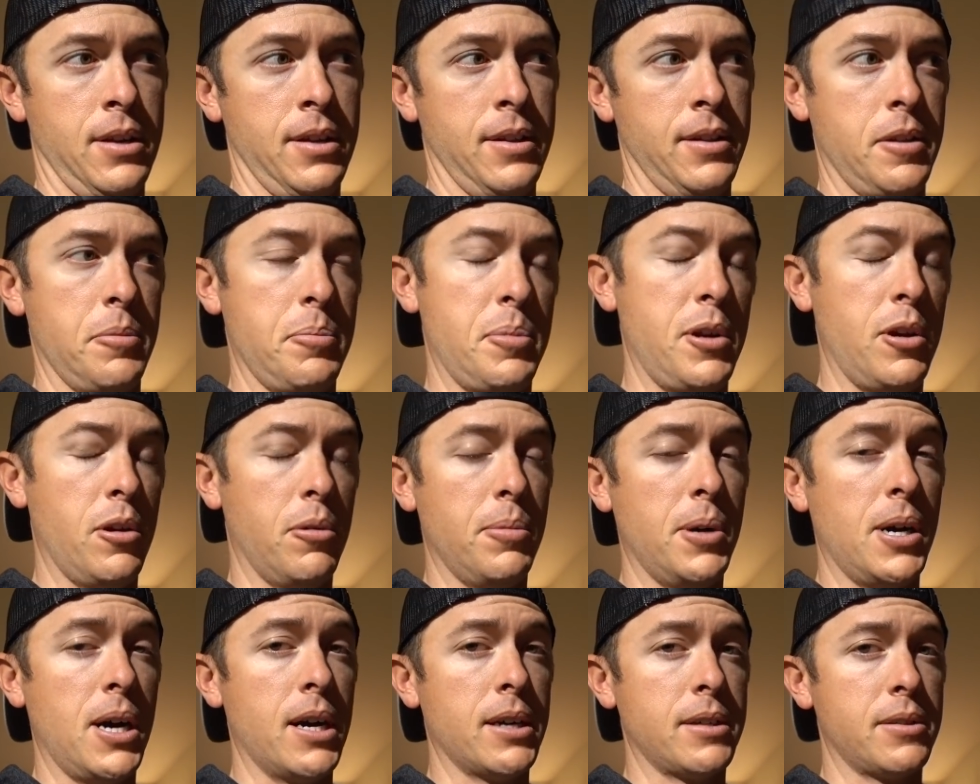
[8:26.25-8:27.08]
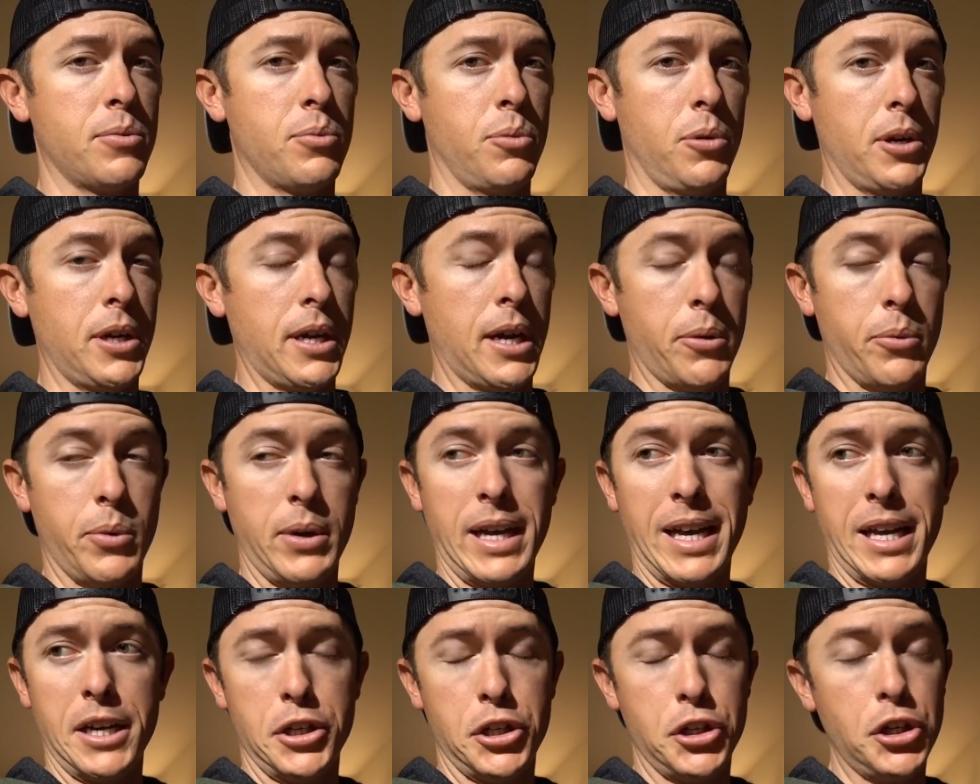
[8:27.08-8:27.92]
the P.O. box, we got
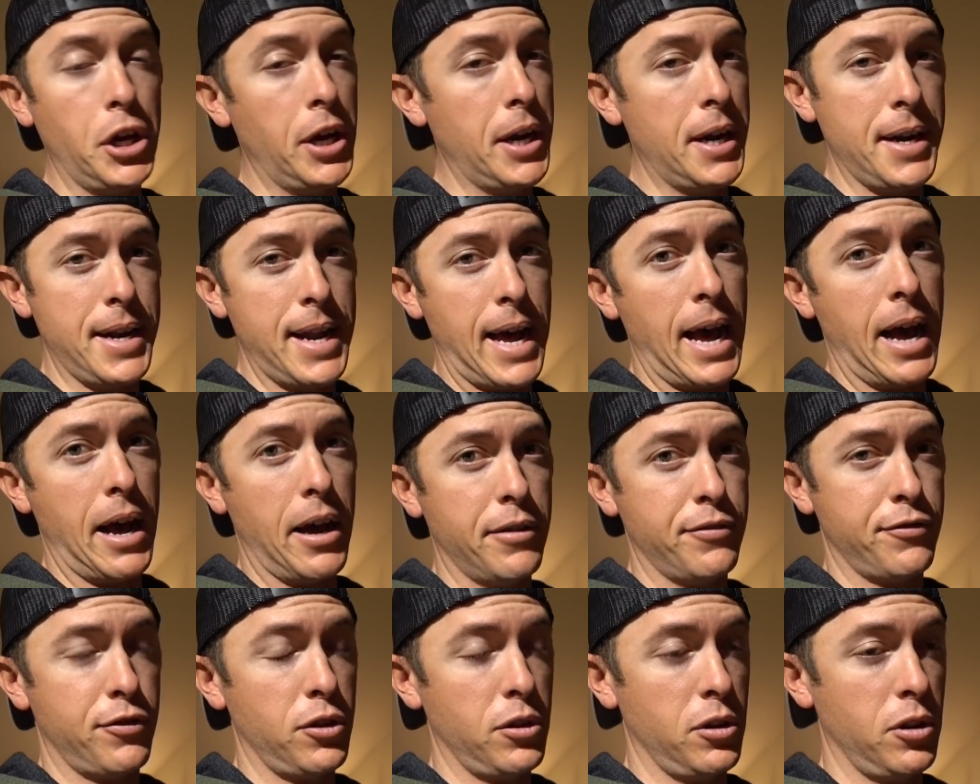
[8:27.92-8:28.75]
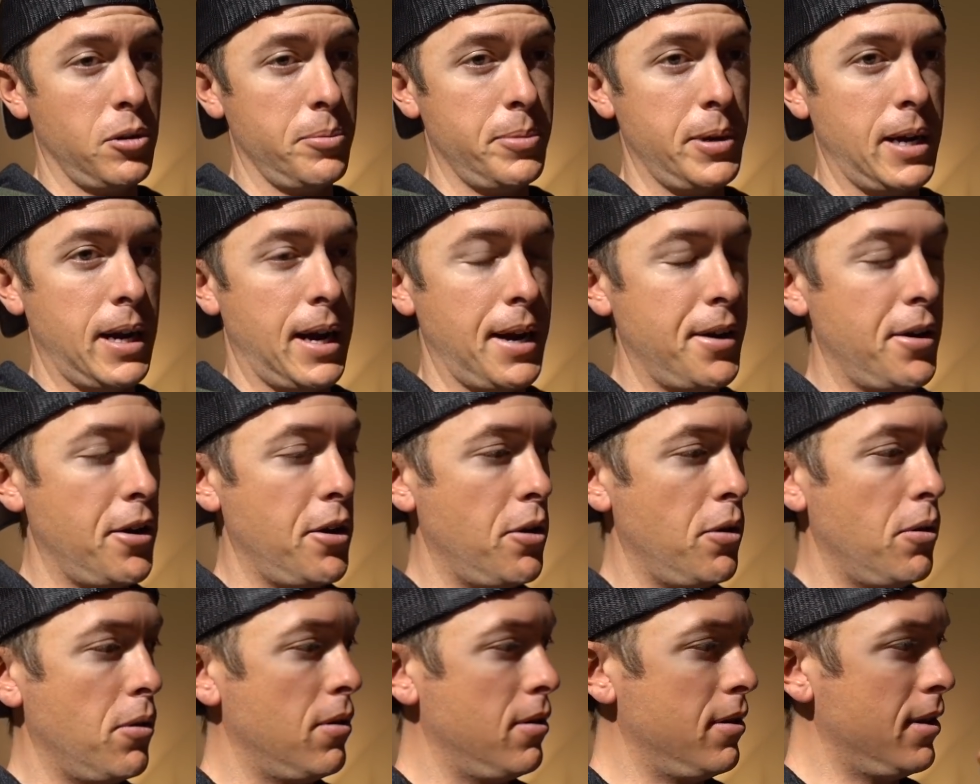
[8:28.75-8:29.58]
to shut it down for a little bit. I
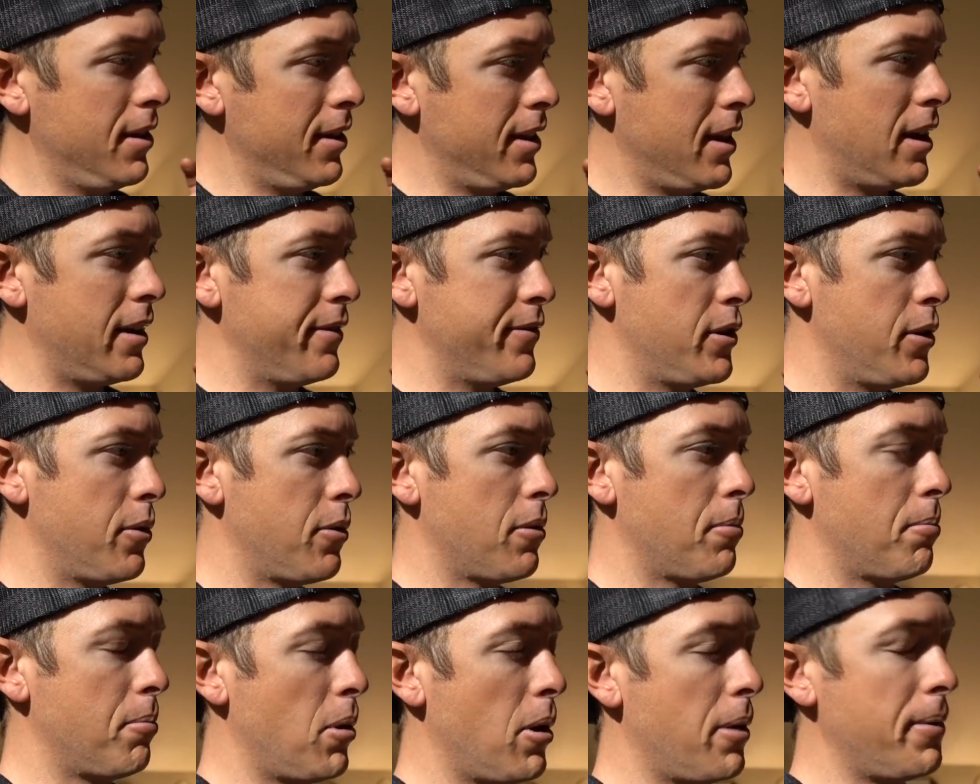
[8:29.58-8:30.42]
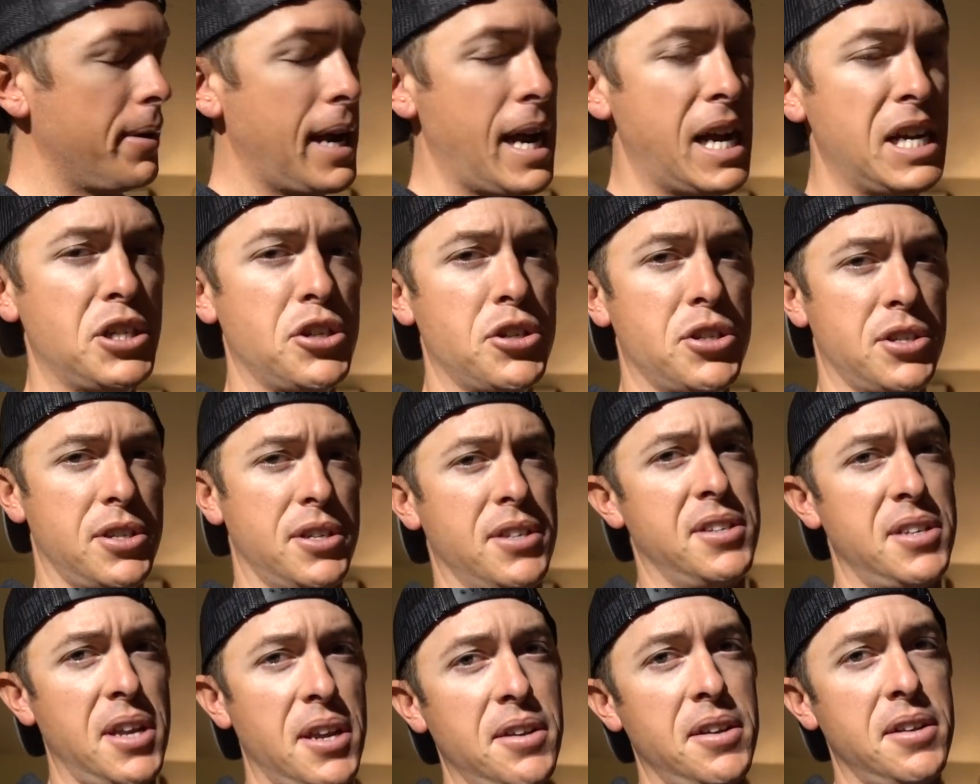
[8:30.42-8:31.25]
know a lot of you are probably anxious to
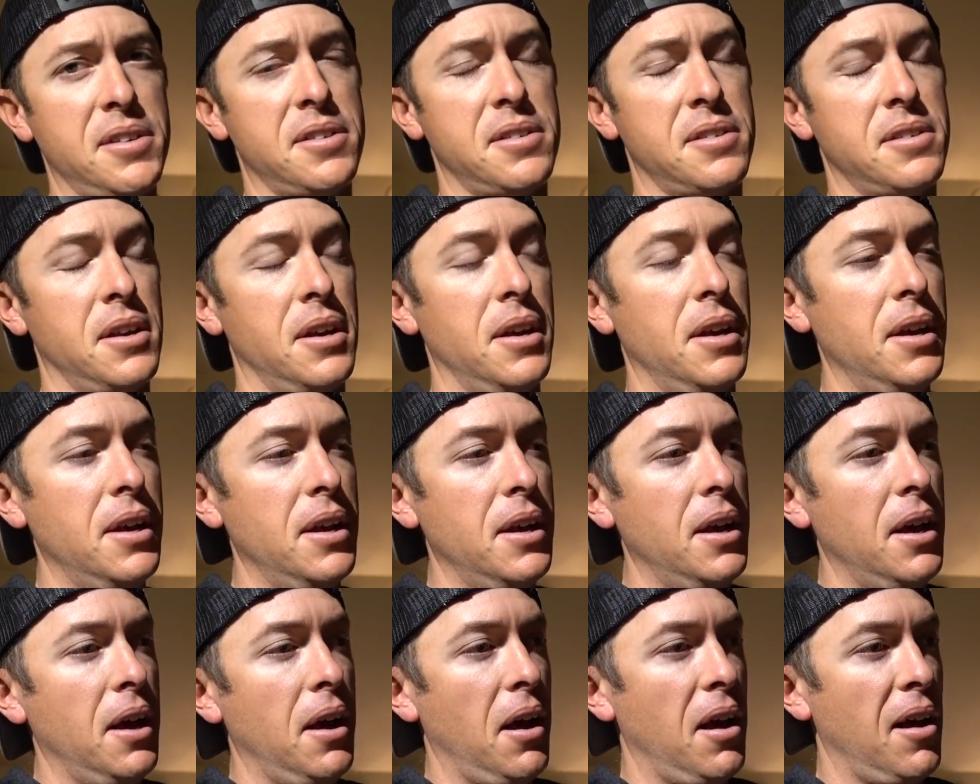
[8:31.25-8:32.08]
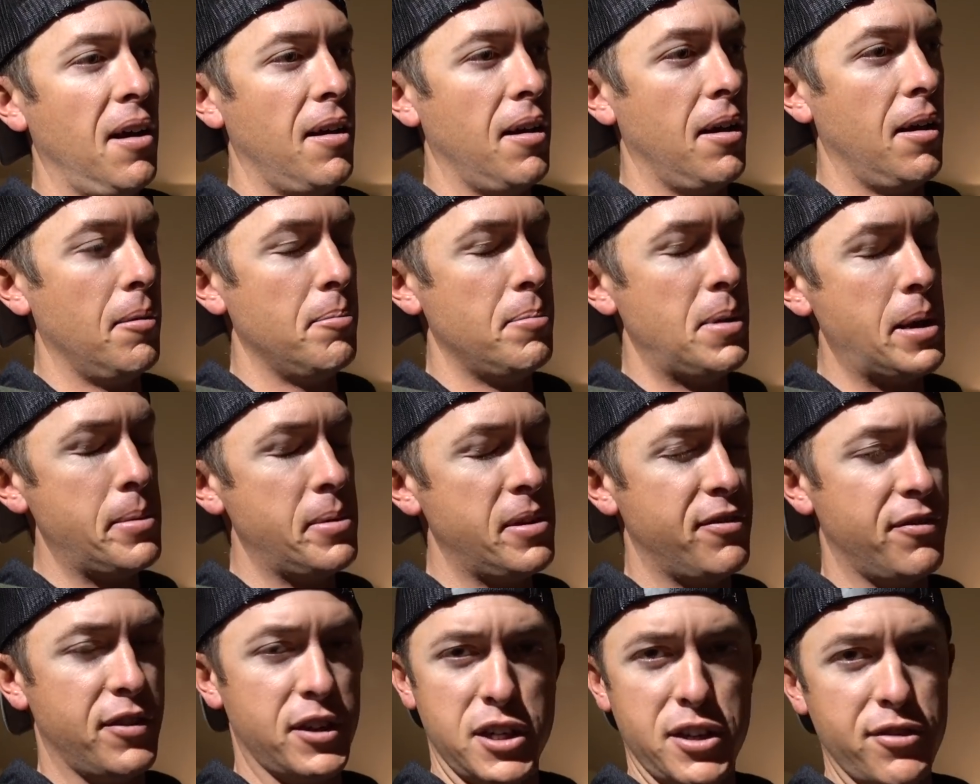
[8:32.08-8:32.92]
send us baby
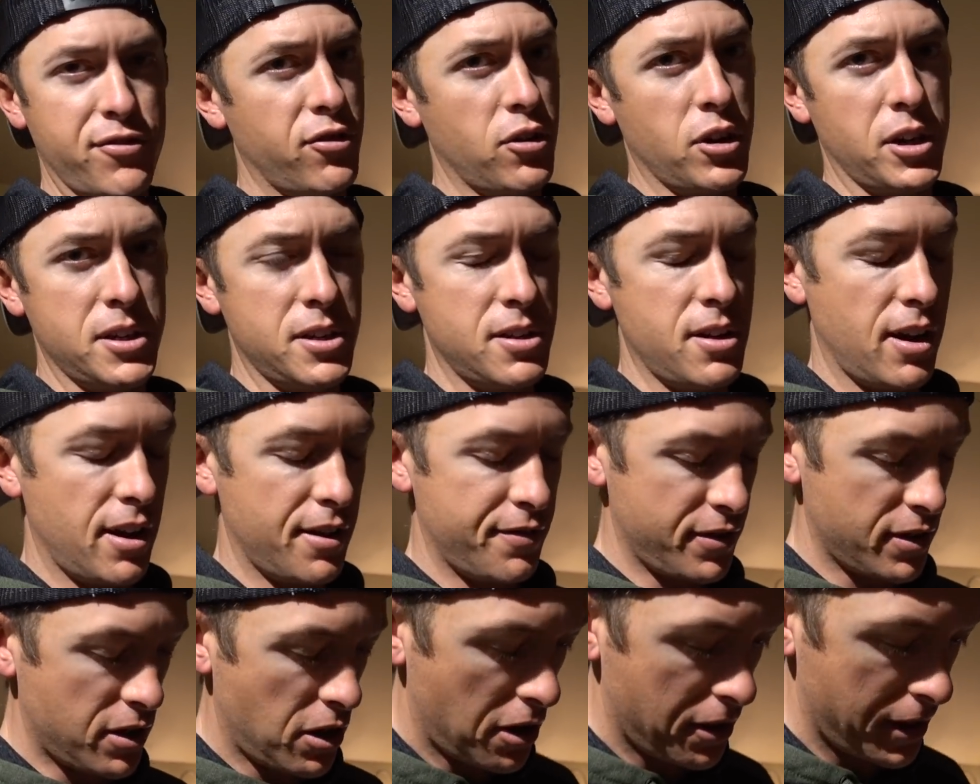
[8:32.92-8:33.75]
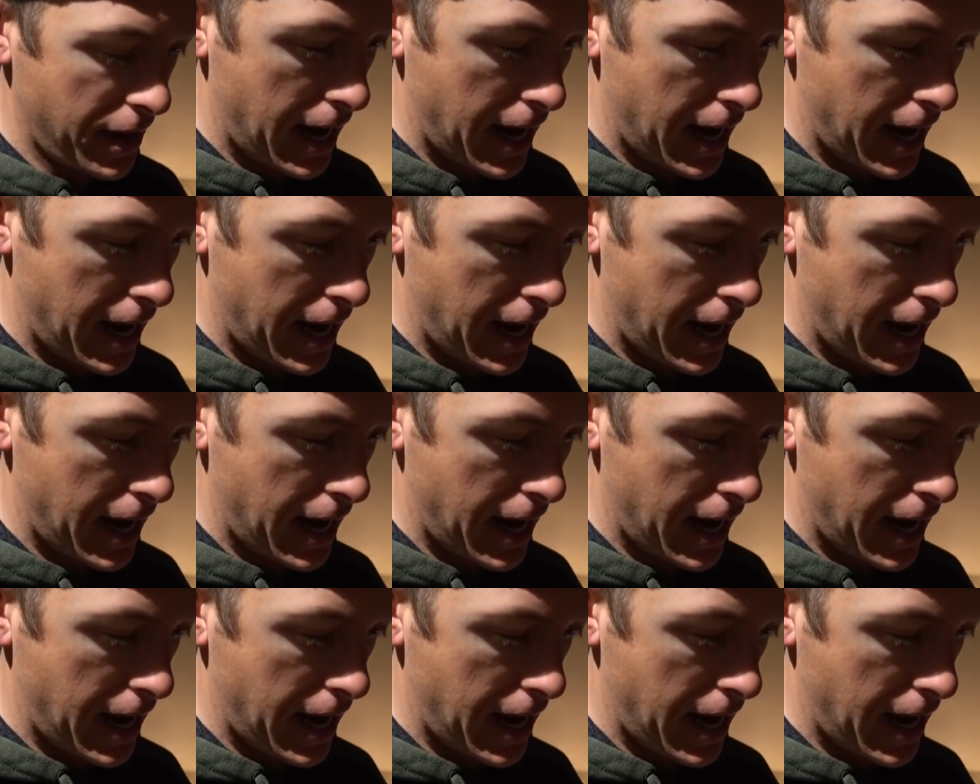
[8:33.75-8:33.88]
fishing freak stuff and all